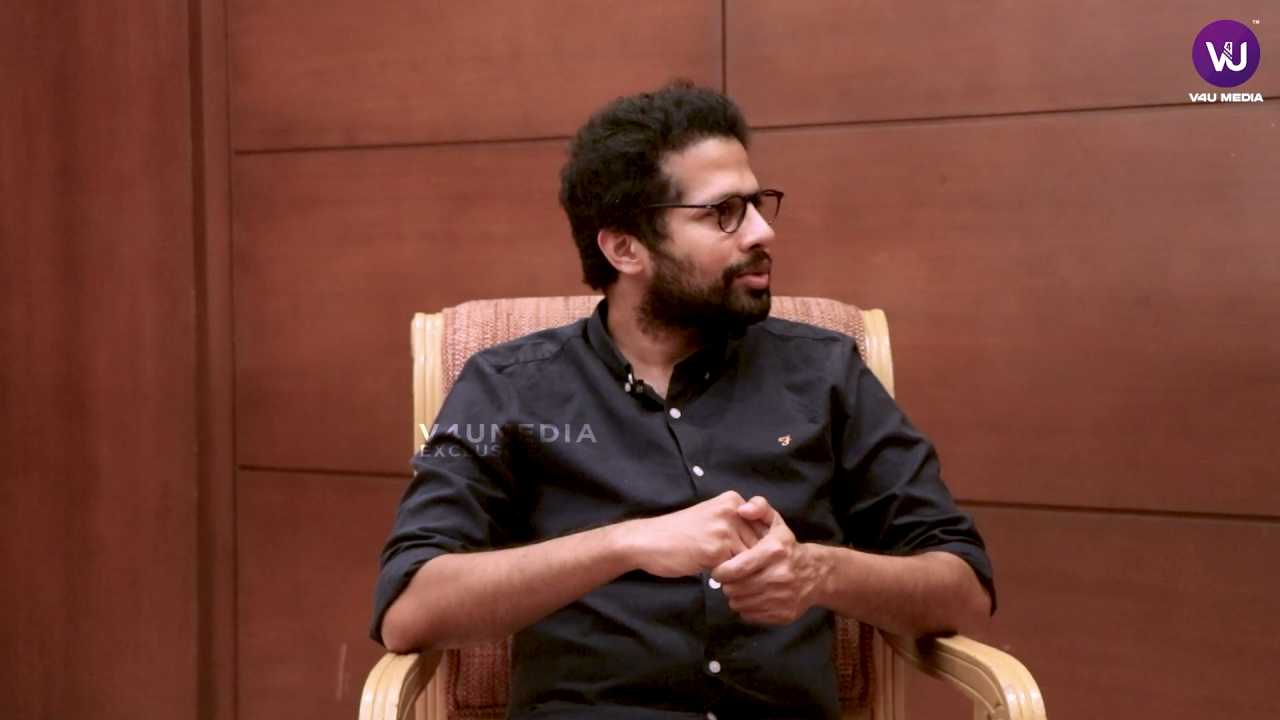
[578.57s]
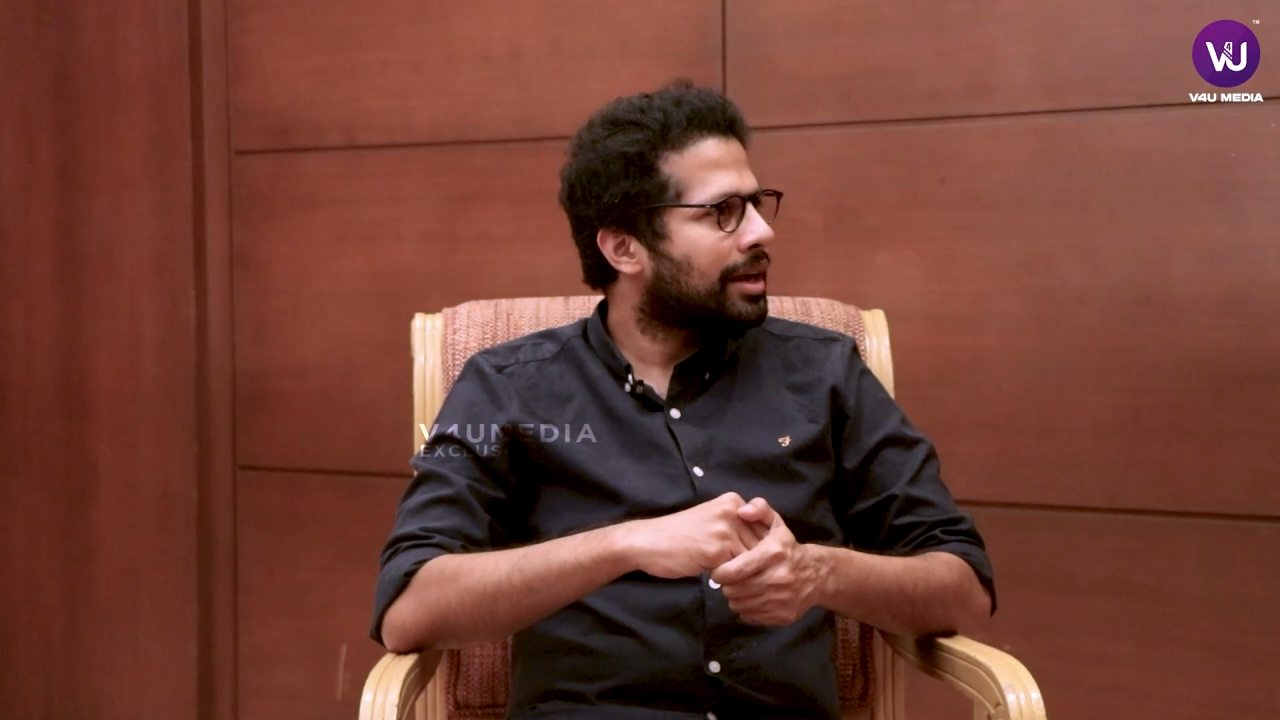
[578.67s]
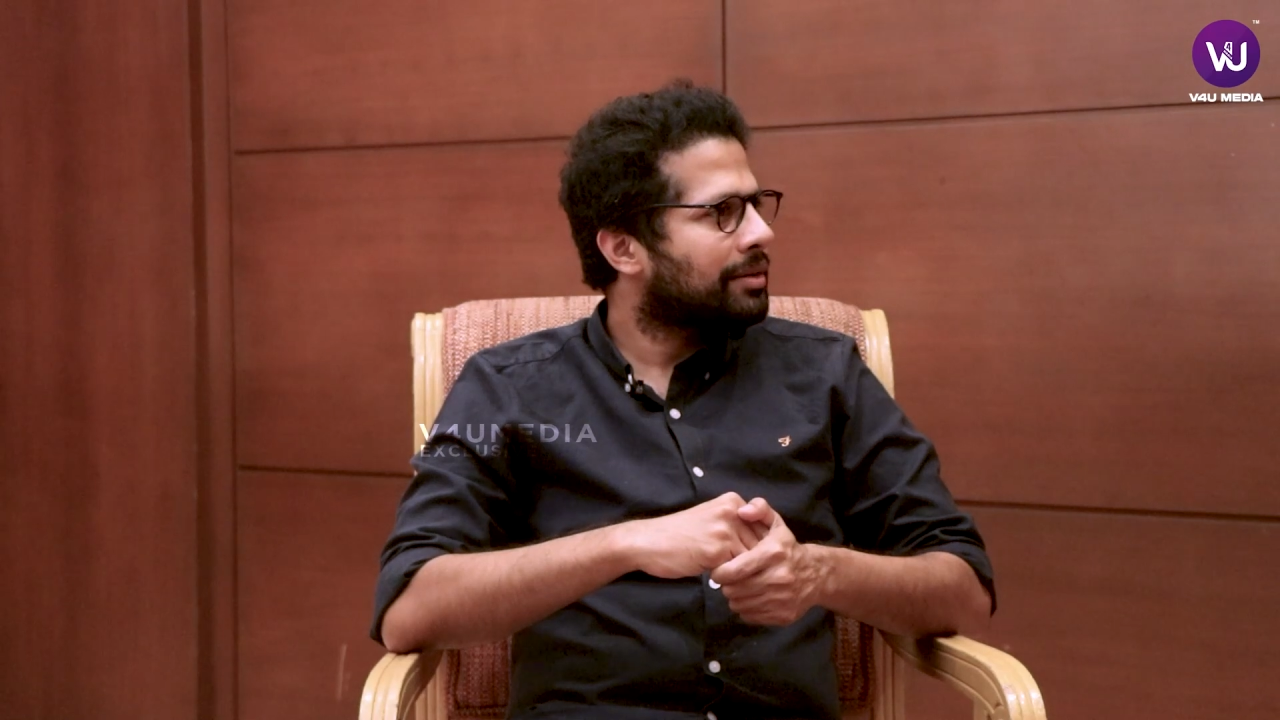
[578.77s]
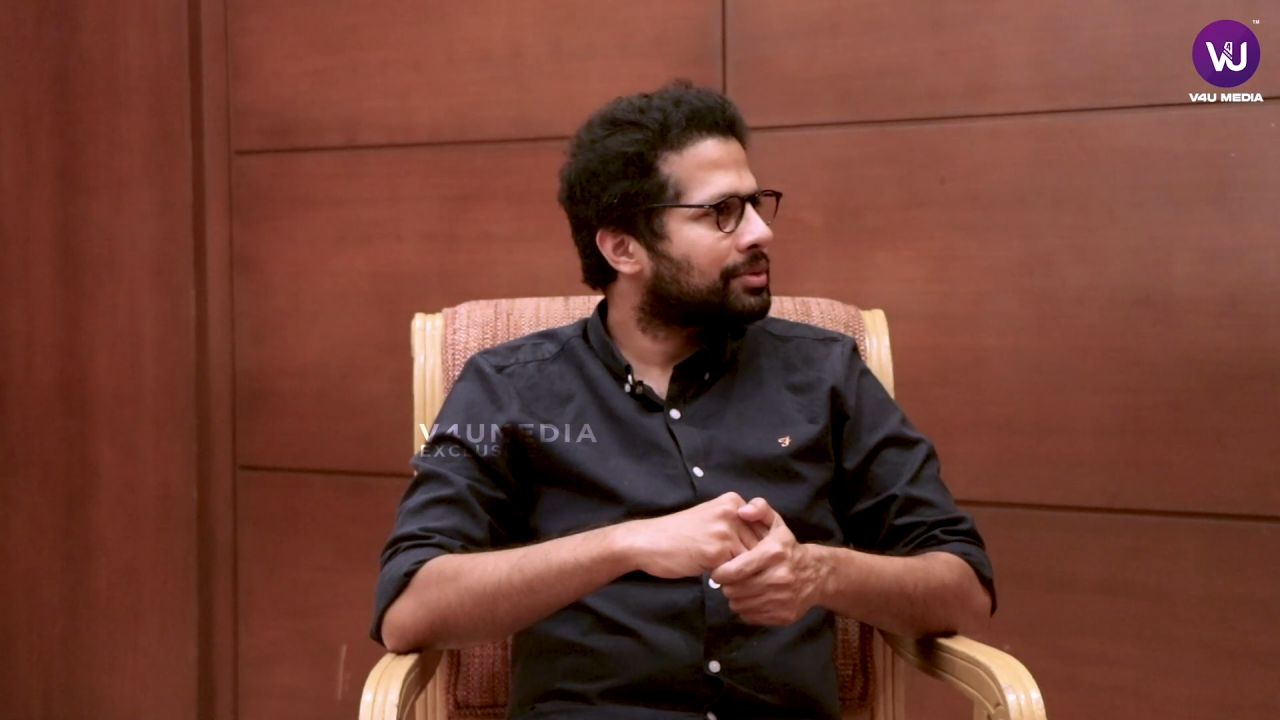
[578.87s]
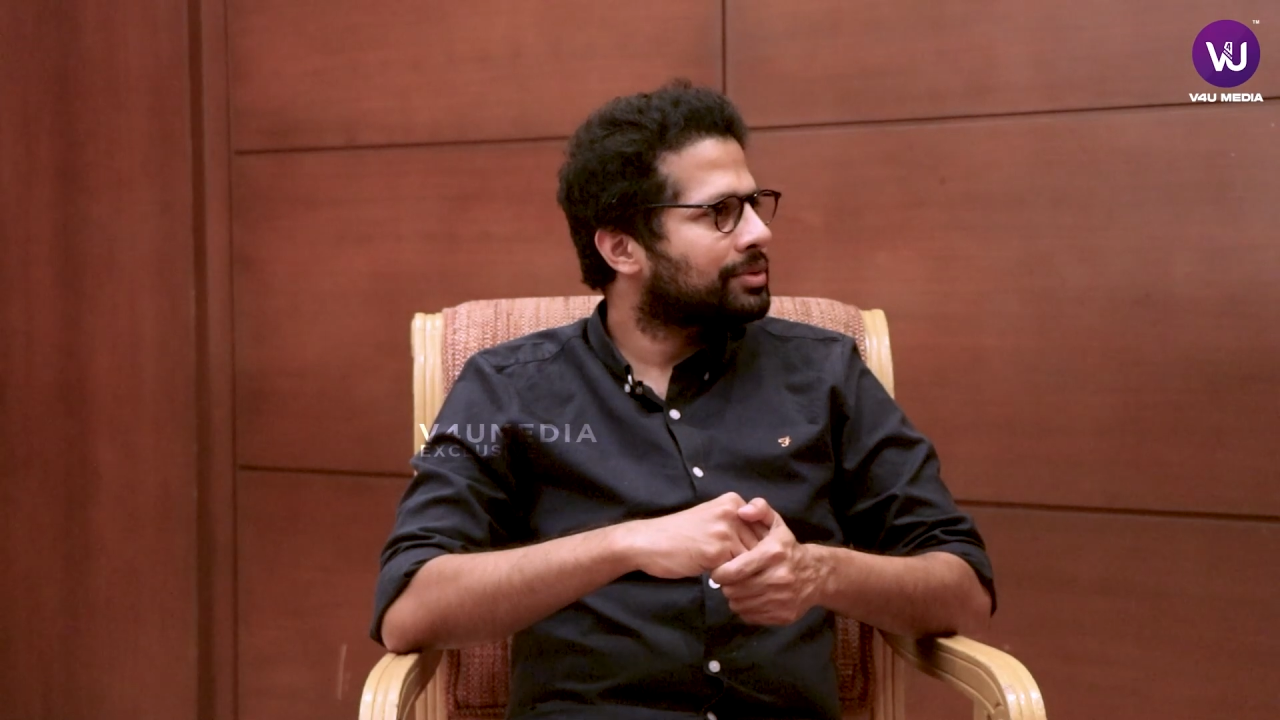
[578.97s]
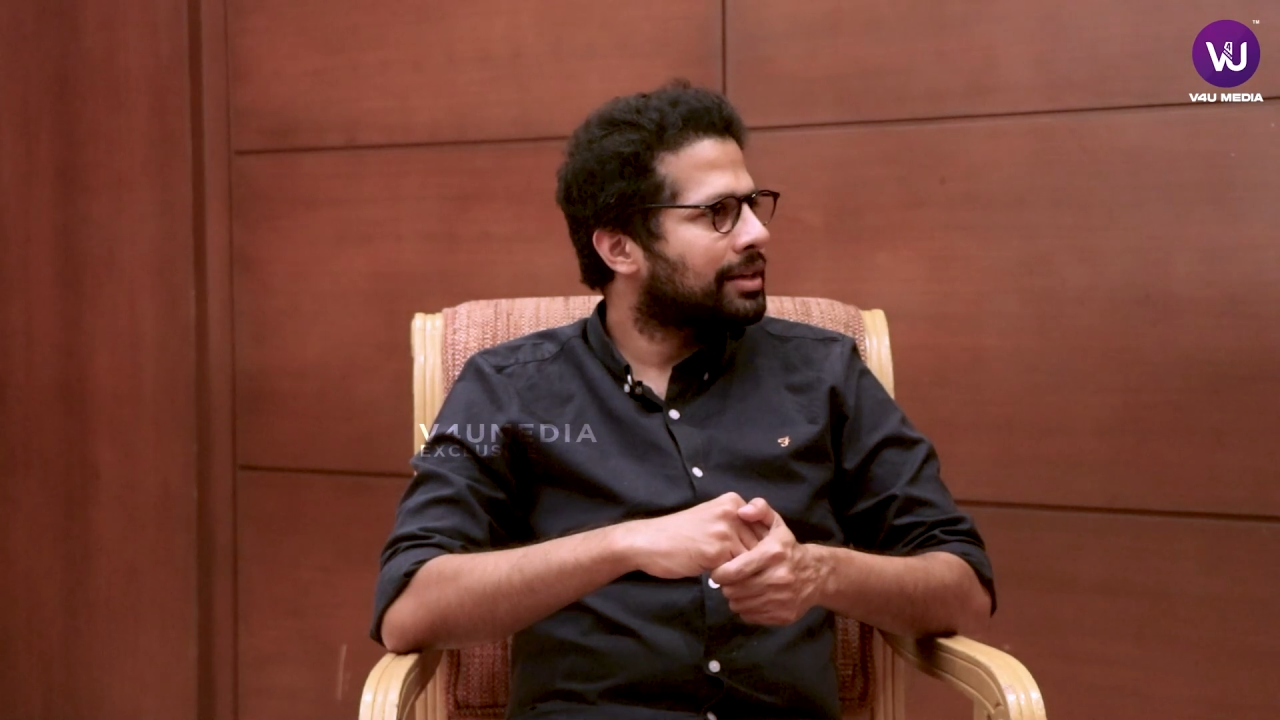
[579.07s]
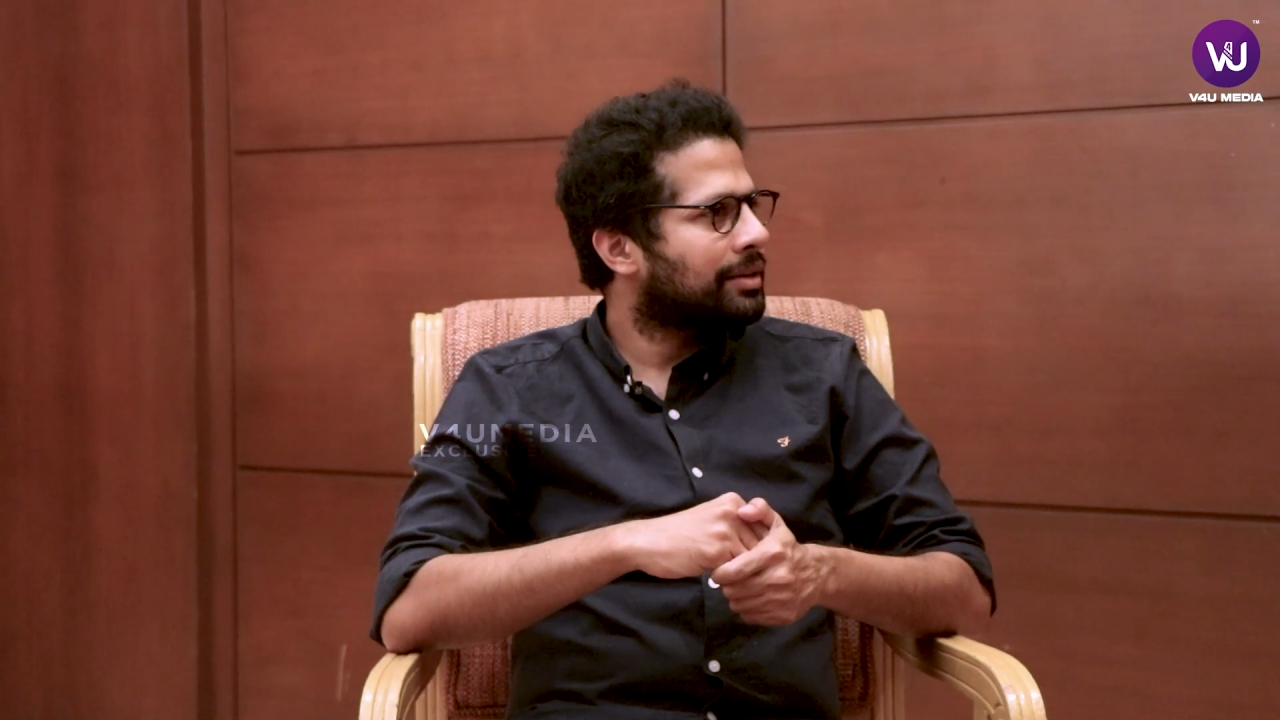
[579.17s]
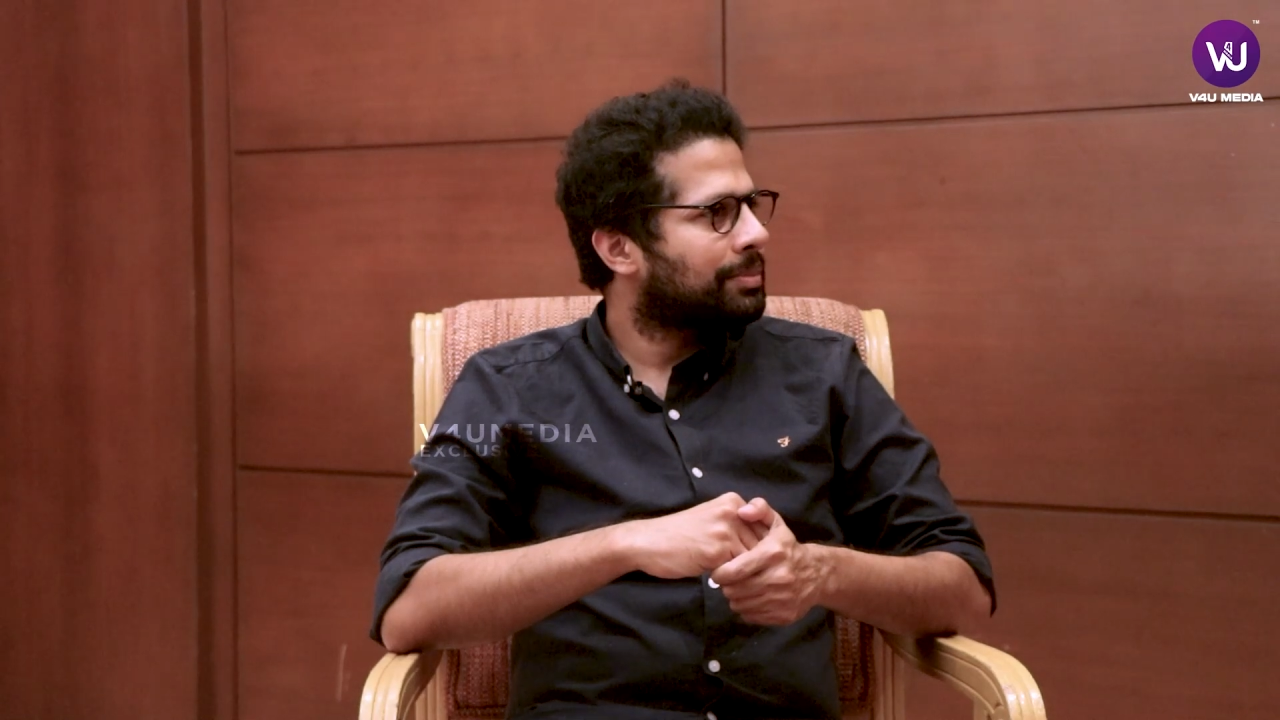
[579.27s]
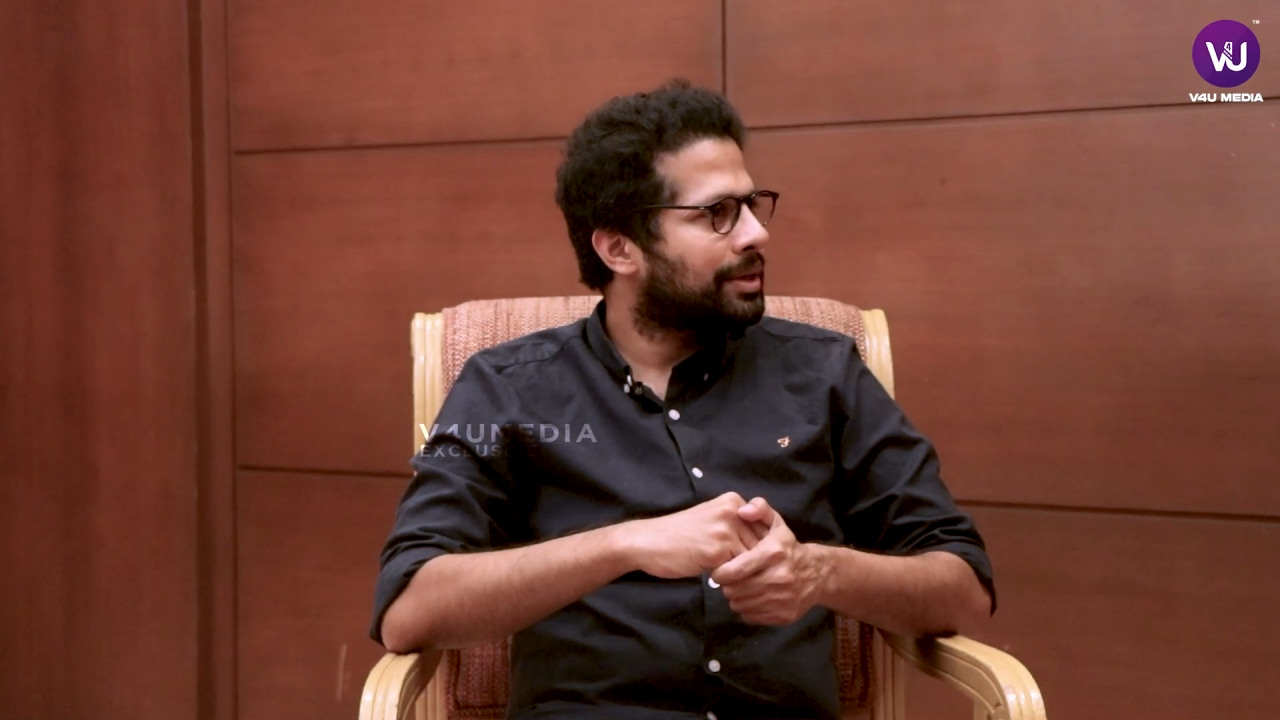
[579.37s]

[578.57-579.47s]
don't have to say